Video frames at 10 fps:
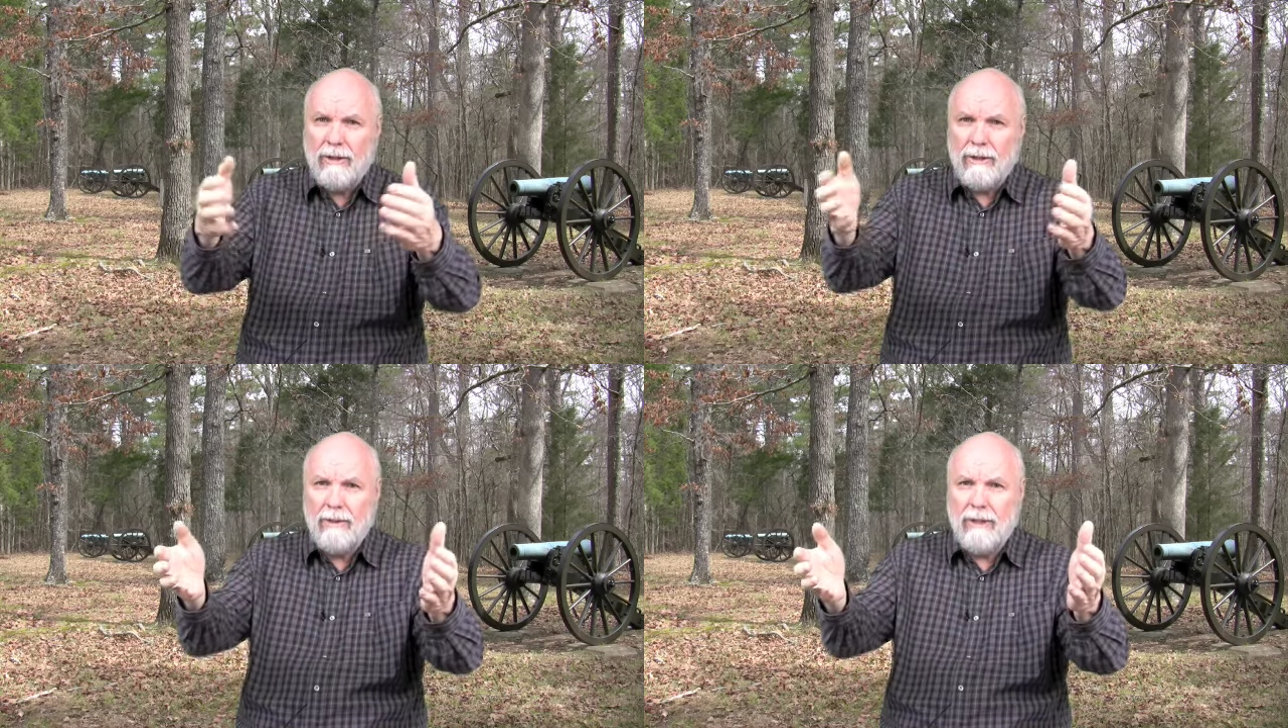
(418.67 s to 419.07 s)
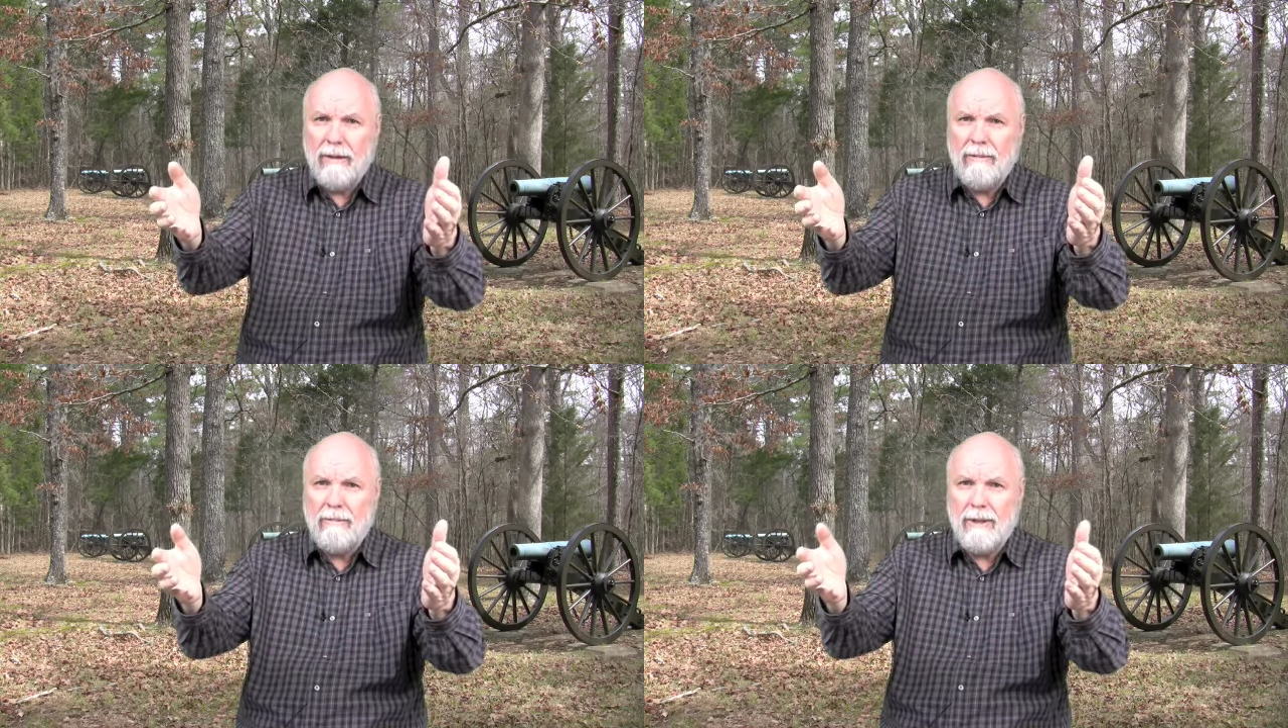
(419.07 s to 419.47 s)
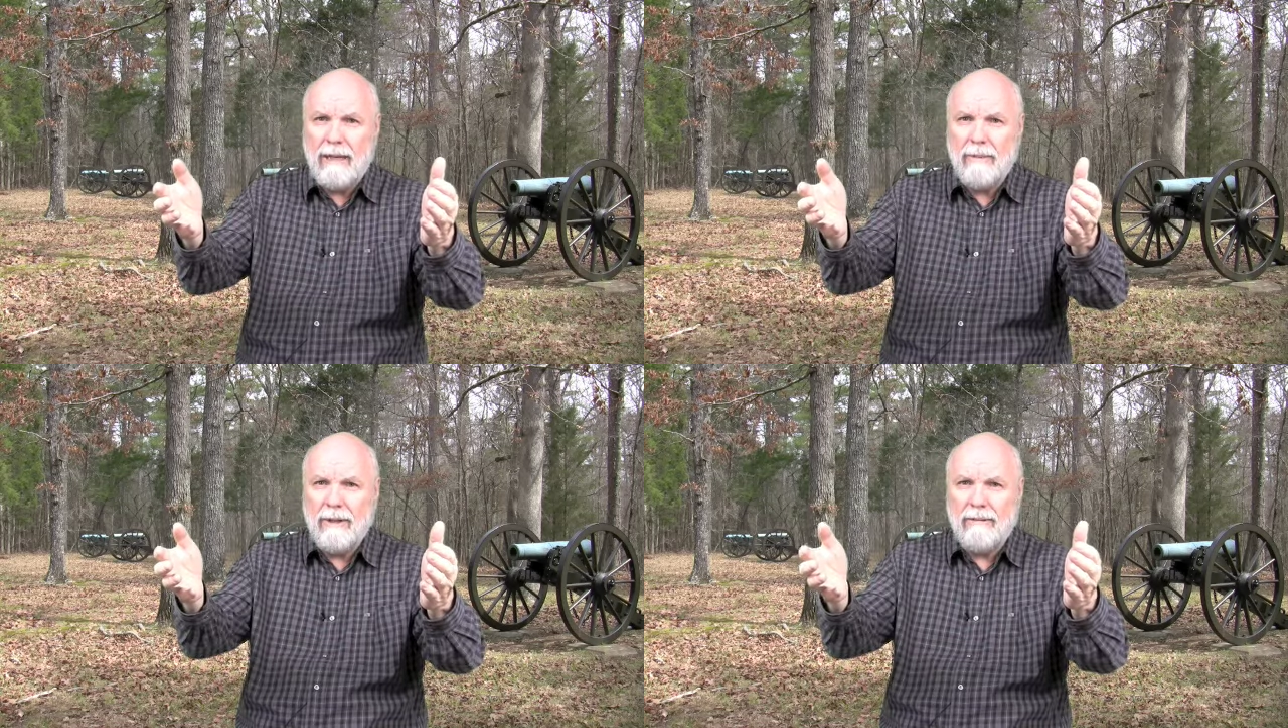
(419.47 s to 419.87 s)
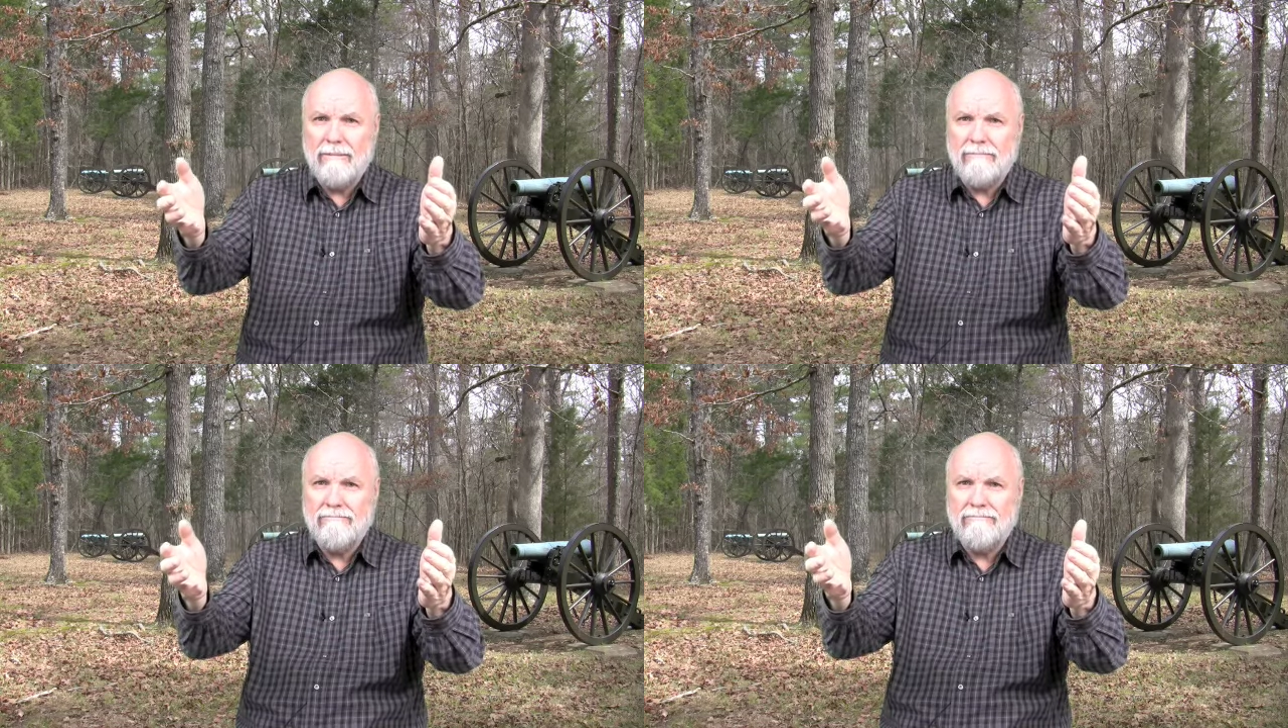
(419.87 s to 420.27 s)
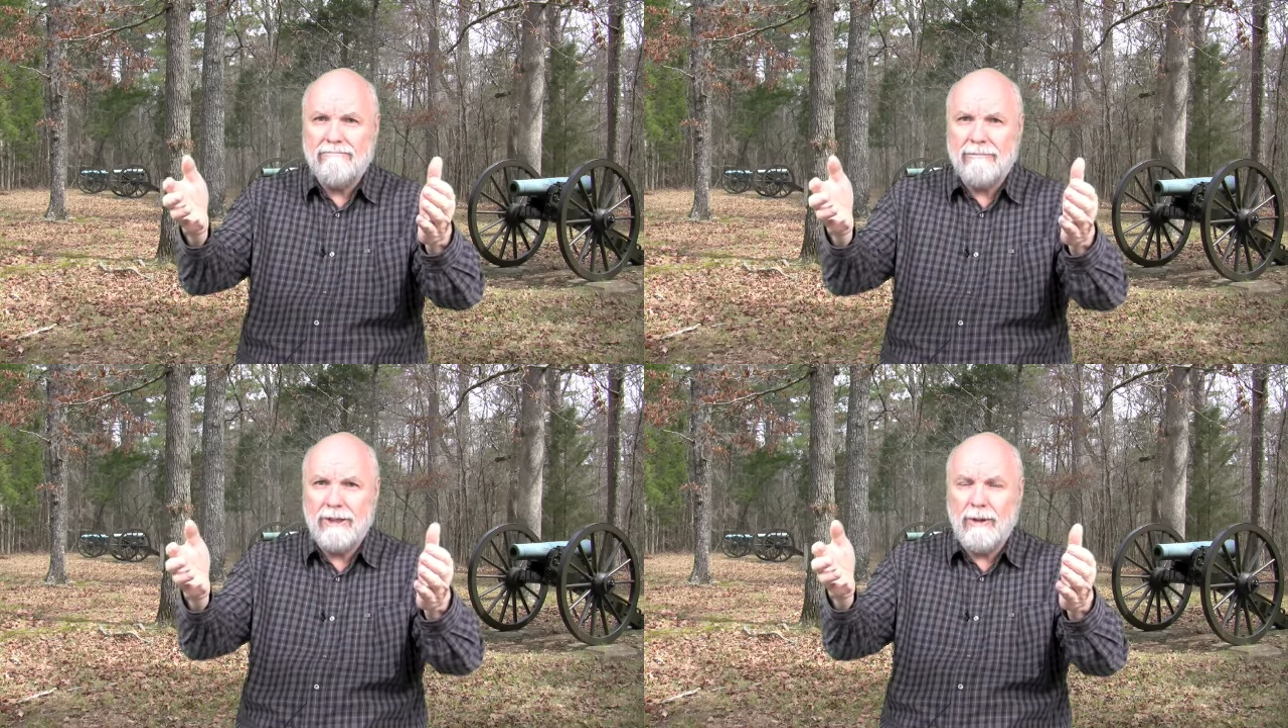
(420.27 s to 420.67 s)
to the people.
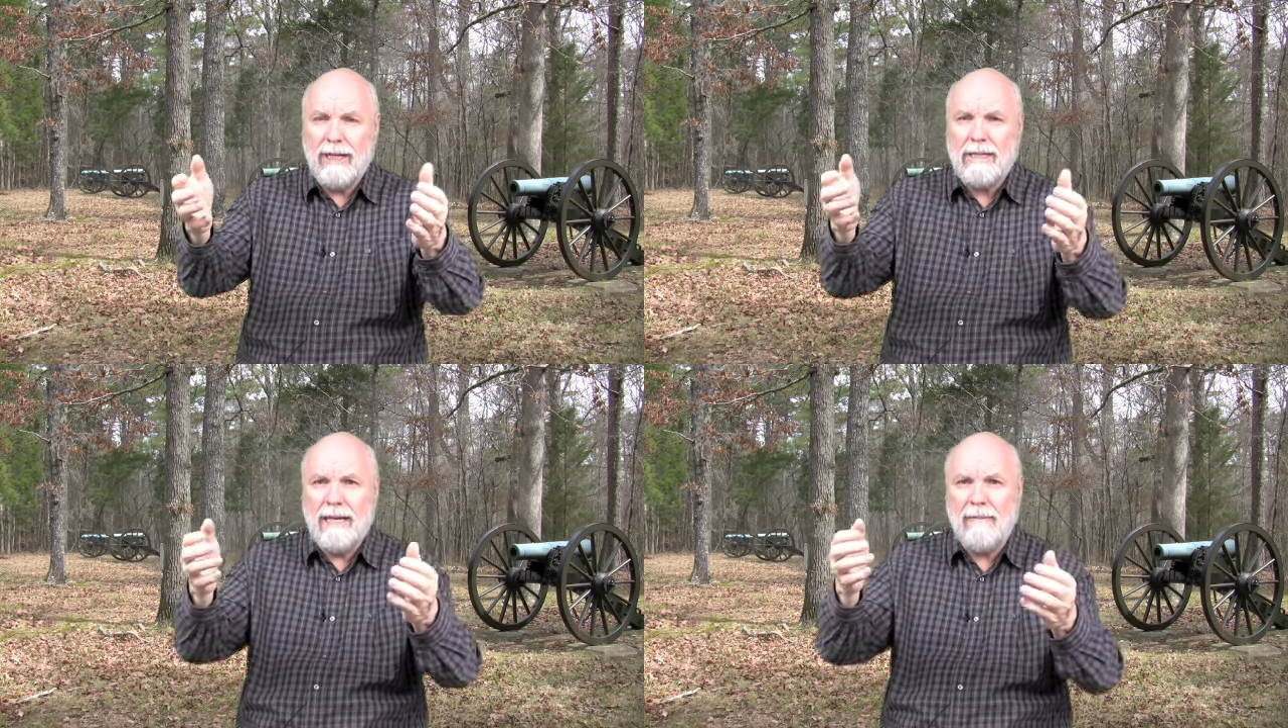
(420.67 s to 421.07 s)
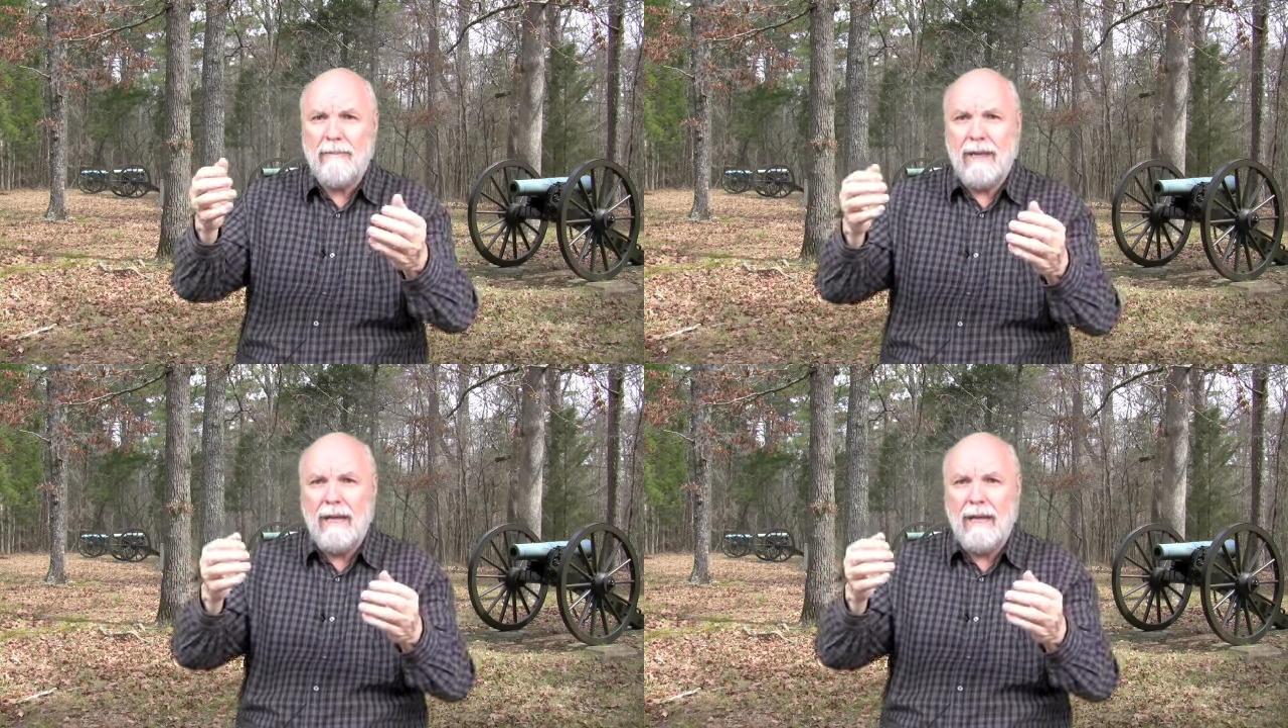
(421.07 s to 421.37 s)
So what is that?